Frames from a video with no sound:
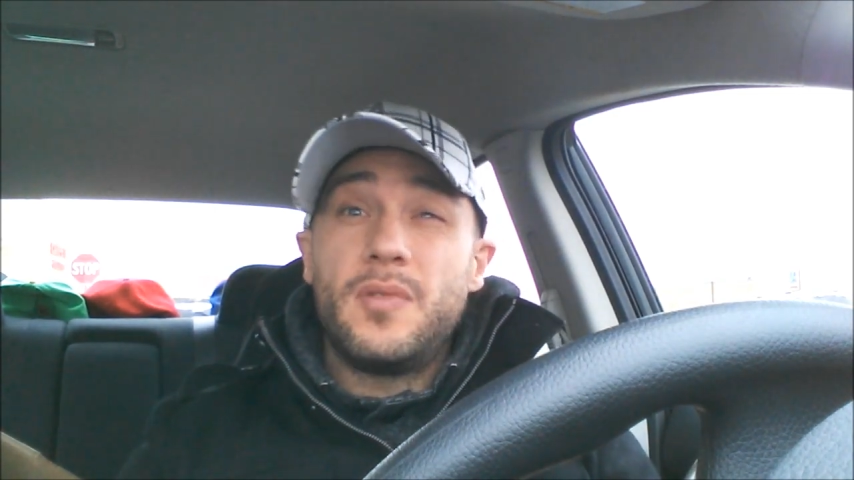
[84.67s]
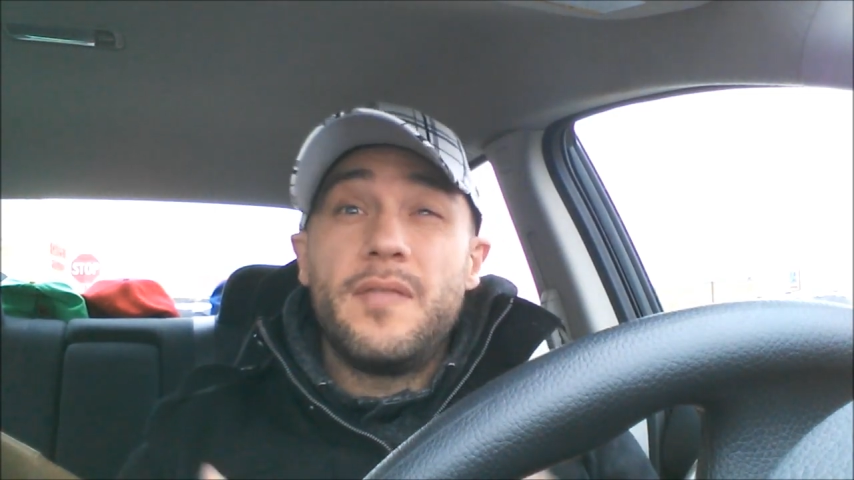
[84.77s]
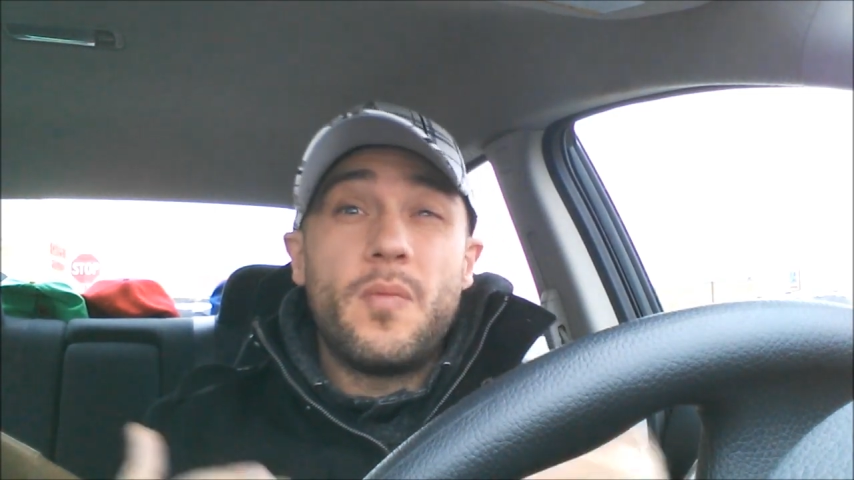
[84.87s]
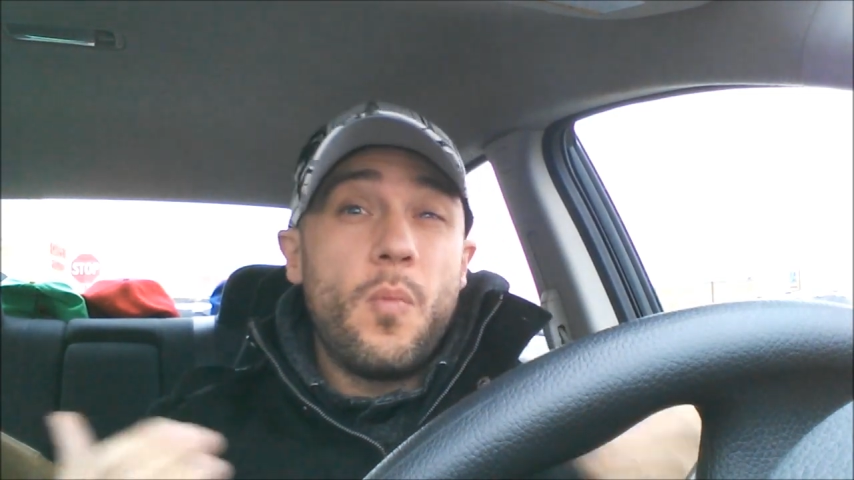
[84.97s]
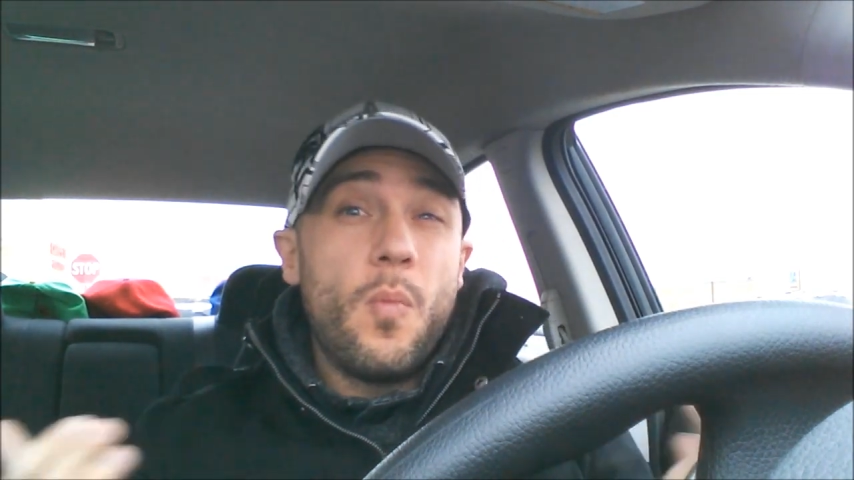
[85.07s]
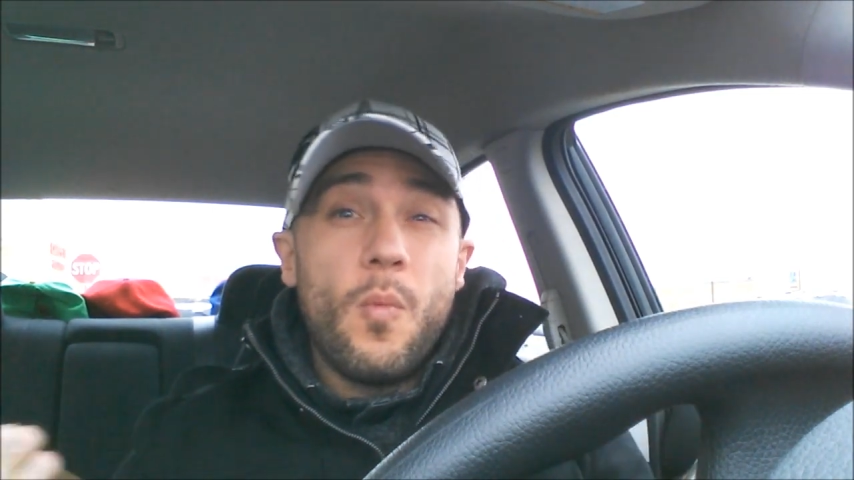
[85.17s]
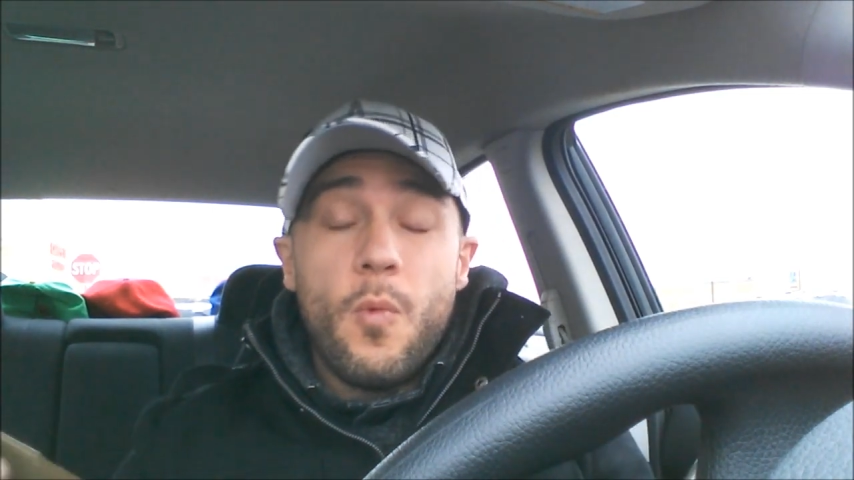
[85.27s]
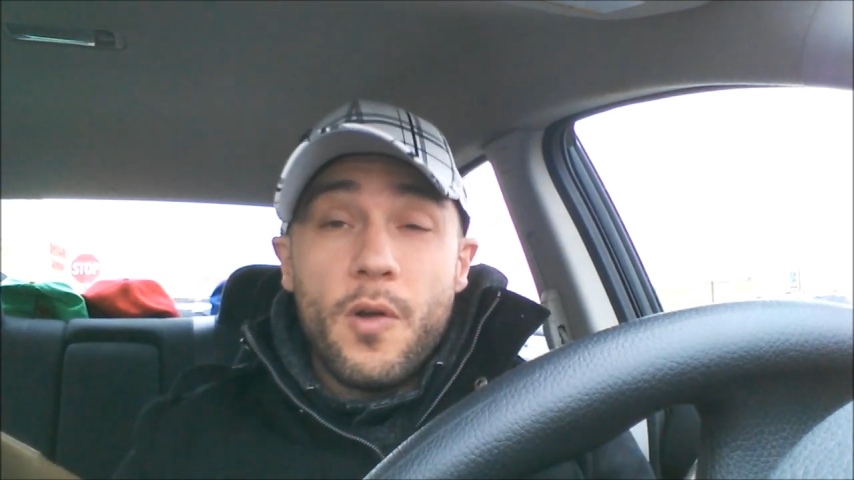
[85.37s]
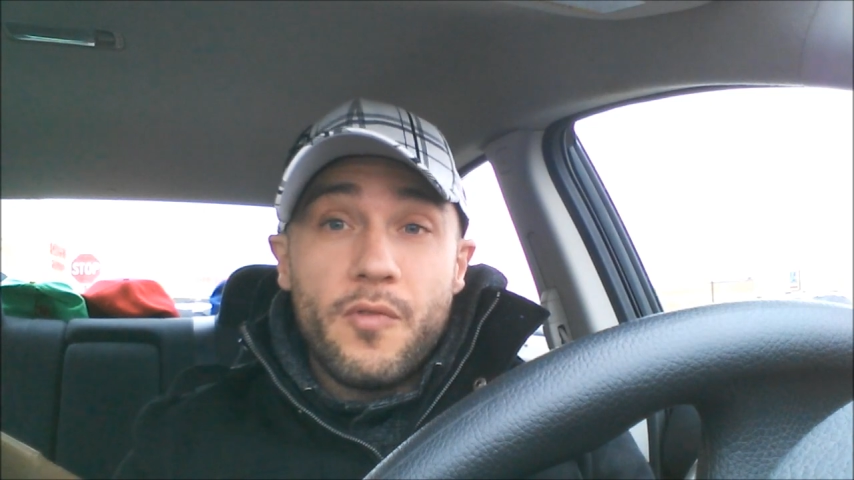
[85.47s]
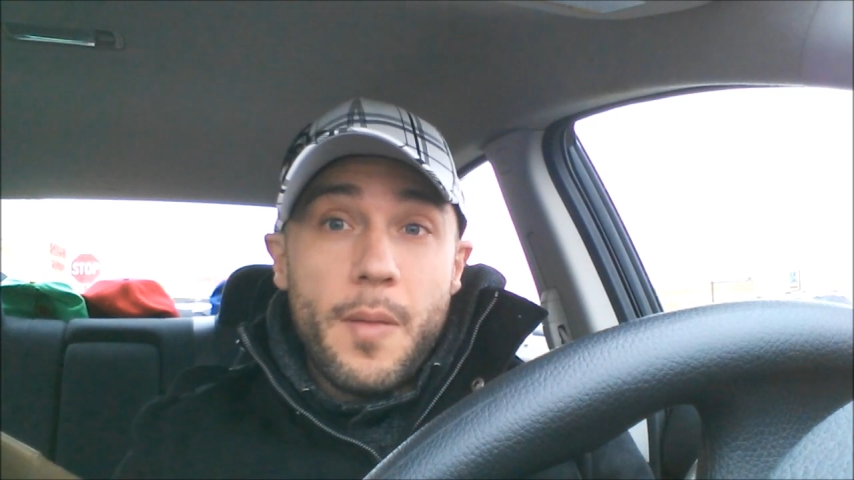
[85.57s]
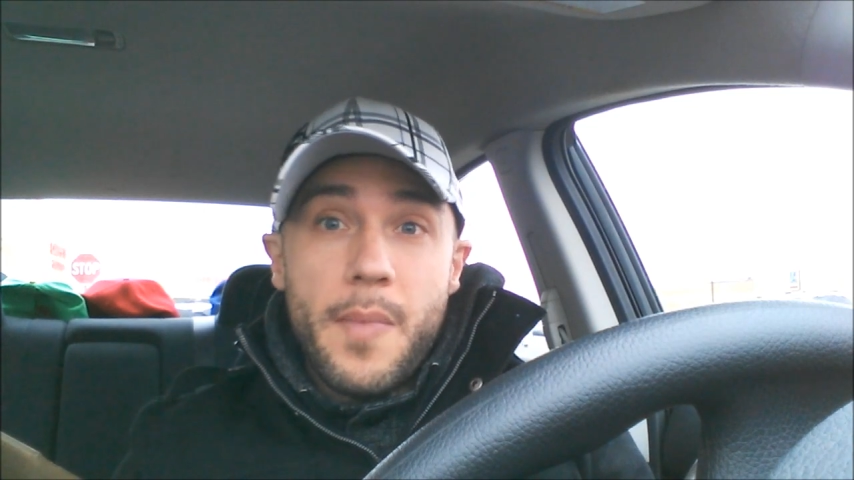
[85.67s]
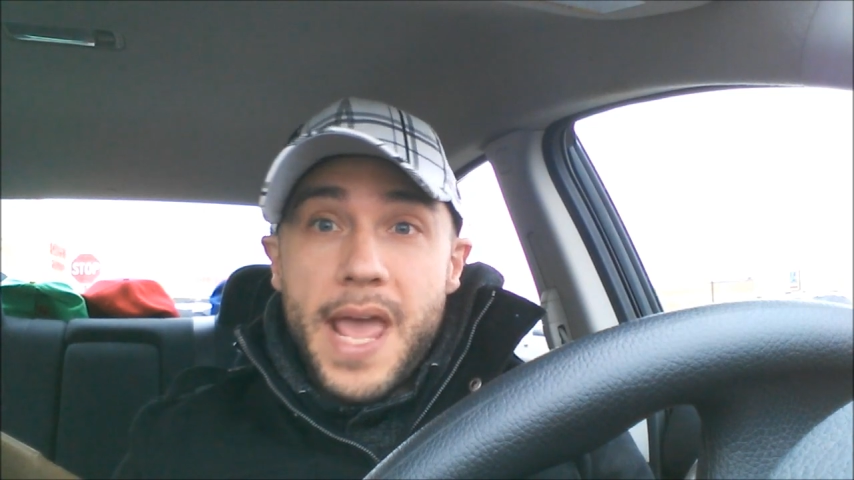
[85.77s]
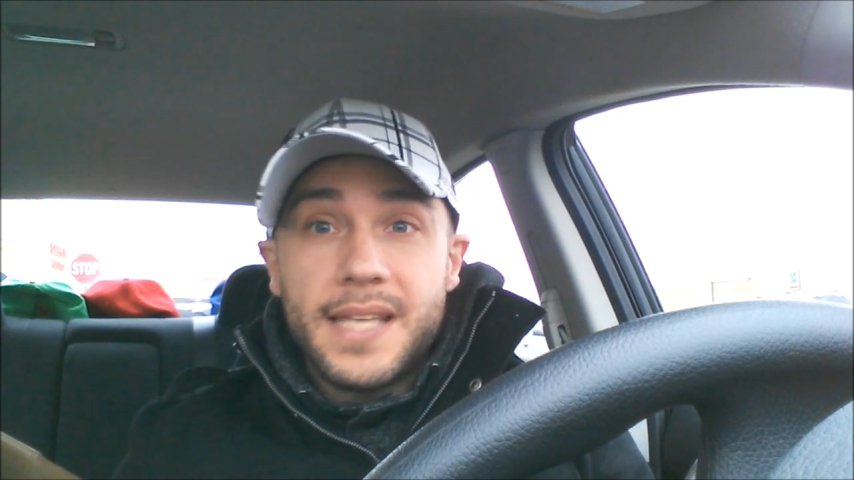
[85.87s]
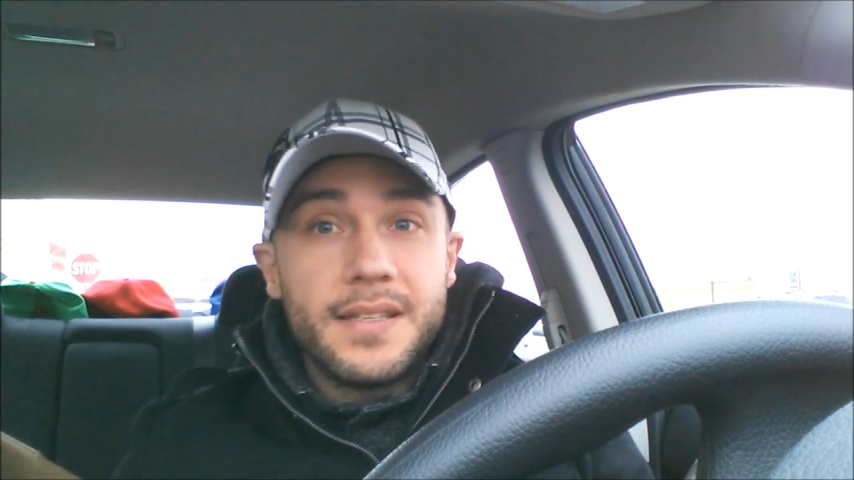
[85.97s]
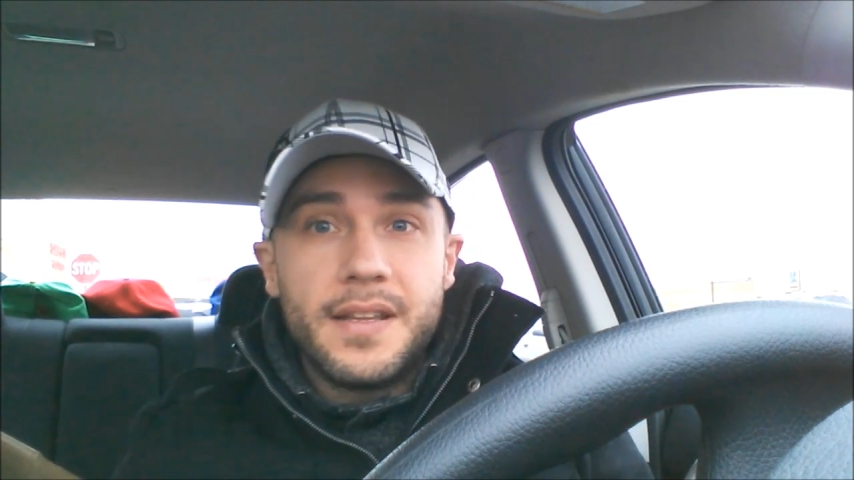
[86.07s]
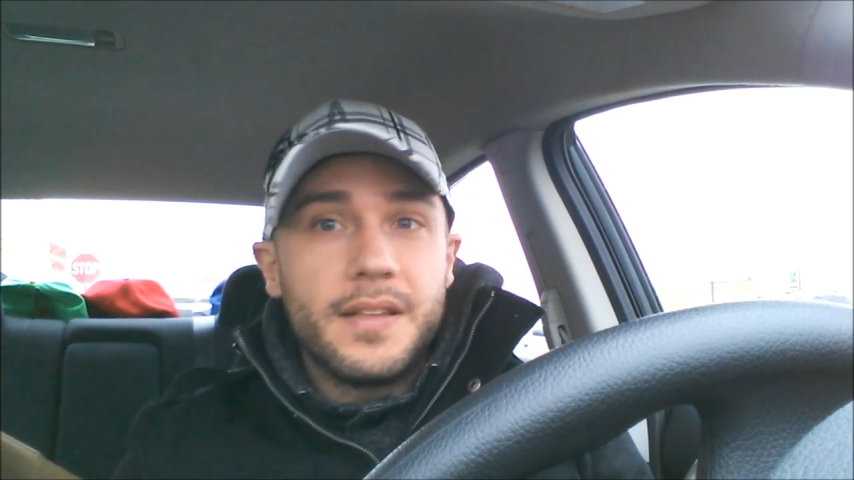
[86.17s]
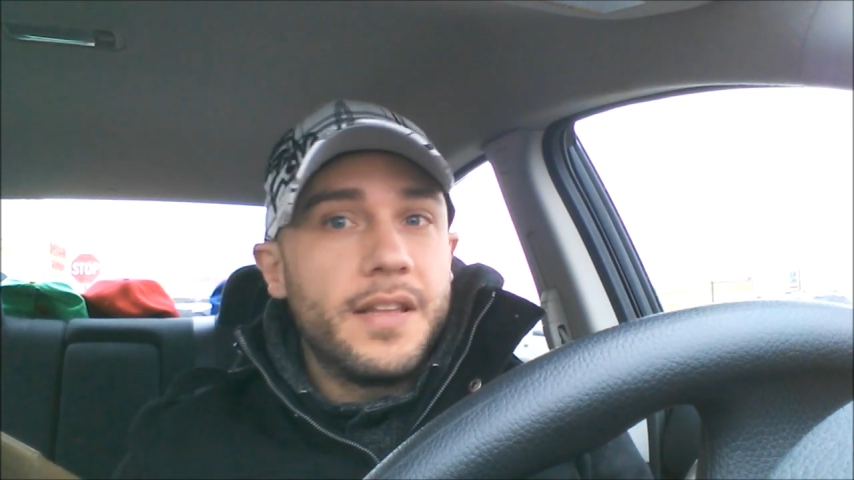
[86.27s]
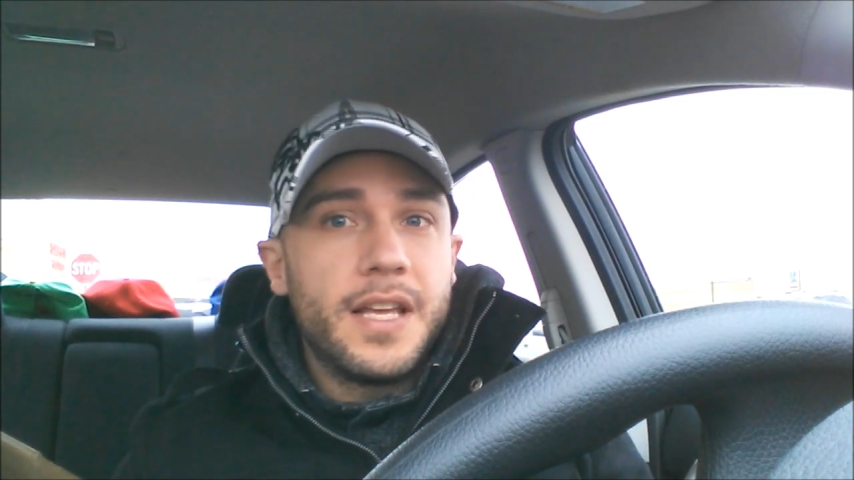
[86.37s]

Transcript: or even one rep maxing it,